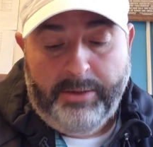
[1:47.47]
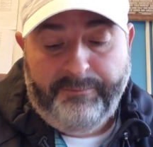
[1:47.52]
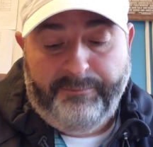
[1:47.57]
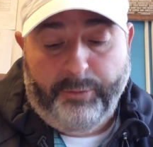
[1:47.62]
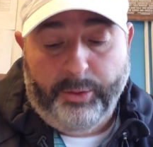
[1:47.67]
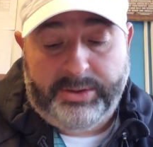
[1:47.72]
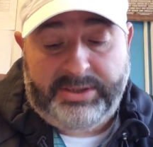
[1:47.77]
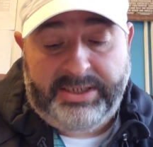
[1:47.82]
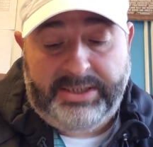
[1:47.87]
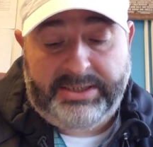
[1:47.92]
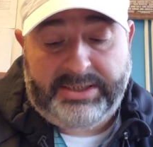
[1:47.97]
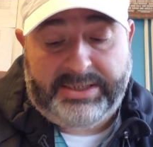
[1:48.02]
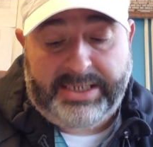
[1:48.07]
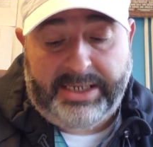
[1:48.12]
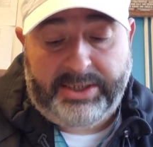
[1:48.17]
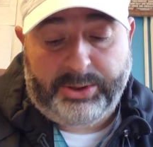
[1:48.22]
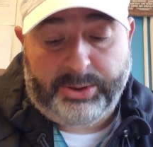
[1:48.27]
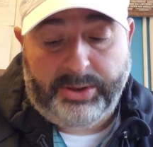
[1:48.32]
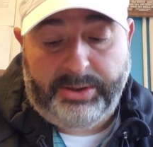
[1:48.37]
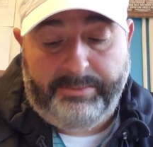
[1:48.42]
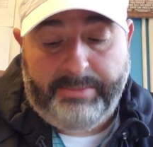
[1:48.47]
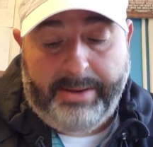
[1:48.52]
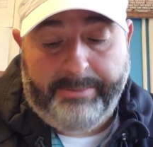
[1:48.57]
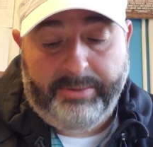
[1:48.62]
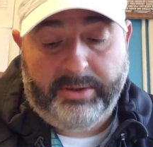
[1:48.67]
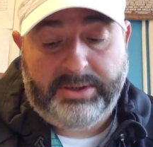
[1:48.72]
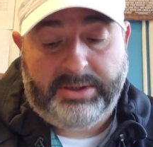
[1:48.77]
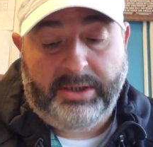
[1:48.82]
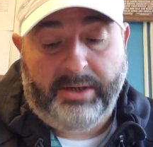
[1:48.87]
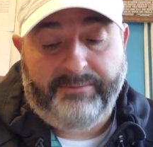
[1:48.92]
14th century,
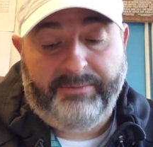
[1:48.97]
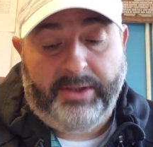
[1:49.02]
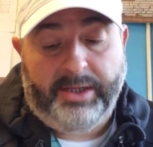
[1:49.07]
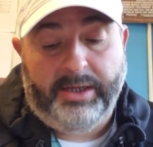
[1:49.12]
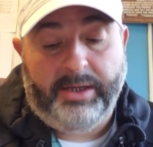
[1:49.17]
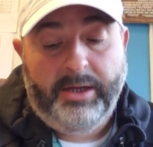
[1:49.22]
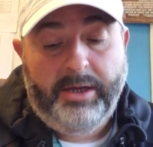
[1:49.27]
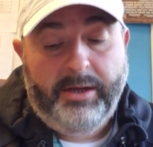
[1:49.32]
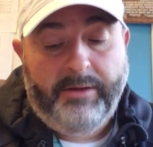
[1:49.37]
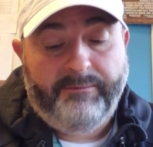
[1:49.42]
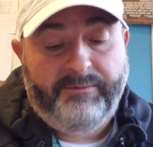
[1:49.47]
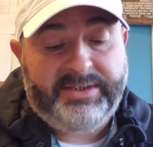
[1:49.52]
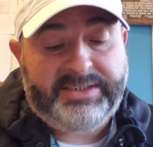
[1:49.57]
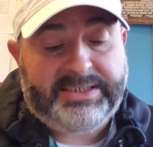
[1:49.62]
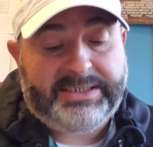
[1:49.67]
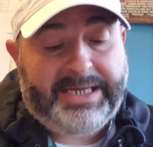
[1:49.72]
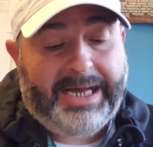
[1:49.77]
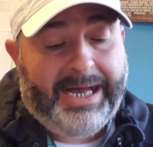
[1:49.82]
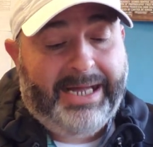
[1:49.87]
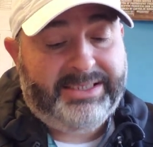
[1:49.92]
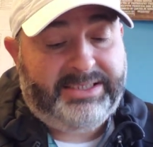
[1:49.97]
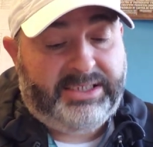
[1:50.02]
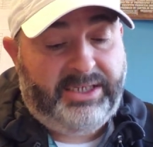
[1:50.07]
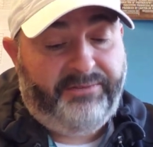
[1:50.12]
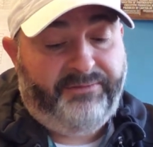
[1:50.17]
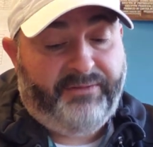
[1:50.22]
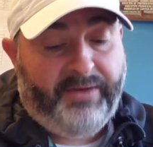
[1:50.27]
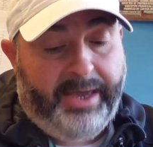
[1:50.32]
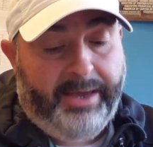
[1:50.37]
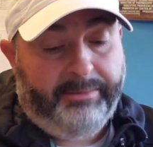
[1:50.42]
members of the
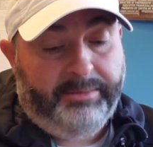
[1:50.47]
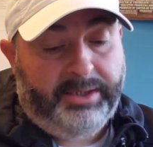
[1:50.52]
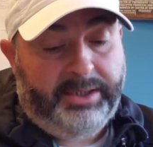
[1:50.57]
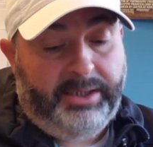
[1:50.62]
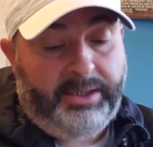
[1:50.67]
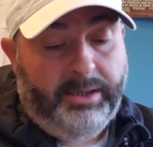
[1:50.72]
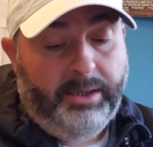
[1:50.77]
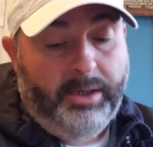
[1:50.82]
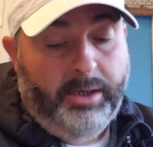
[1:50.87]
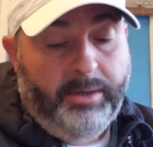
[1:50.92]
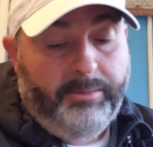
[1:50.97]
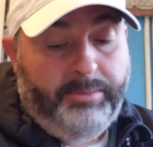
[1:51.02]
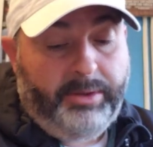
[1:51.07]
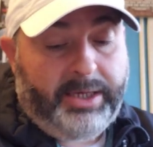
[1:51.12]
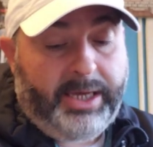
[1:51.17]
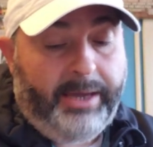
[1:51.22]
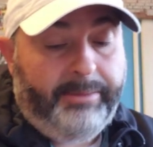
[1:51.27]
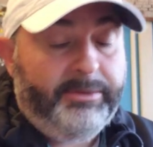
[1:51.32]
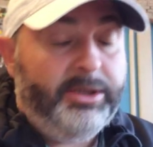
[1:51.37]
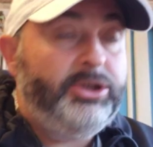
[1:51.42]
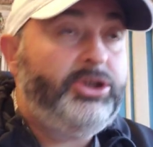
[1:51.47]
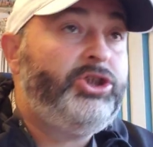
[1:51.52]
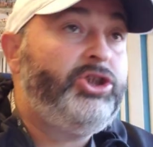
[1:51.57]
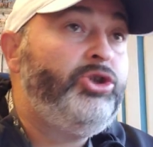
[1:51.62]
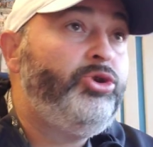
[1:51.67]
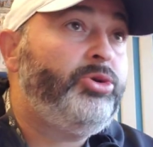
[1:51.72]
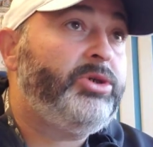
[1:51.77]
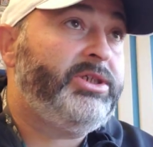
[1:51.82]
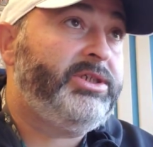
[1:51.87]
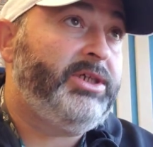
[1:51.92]
Visconti family became the
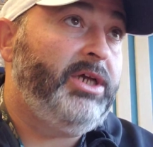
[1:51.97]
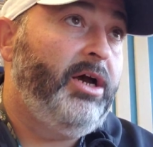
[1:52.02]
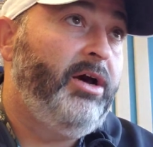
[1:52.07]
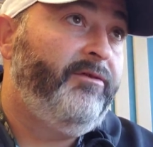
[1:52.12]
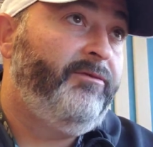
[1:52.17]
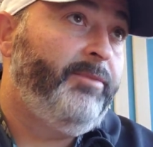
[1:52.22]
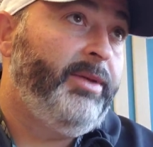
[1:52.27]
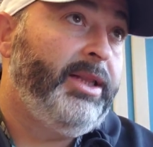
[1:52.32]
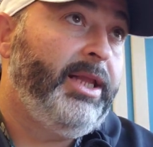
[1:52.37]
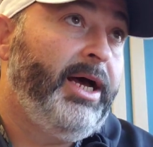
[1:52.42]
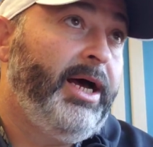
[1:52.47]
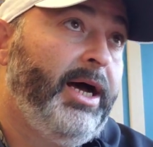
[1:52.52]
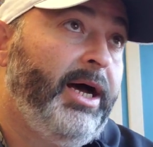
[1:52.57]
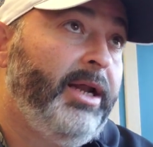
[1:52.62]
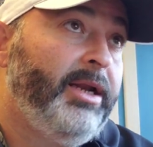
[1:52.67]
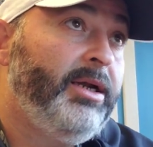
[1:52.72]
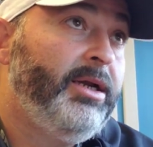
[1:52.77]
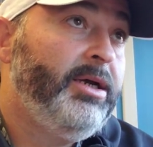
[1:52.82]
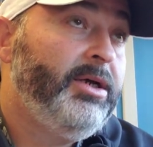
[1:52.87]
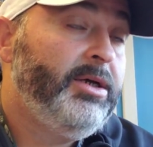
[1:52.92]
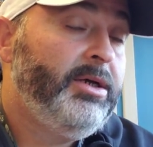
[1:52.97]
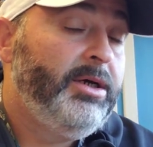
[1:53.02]
Dukes of Milan.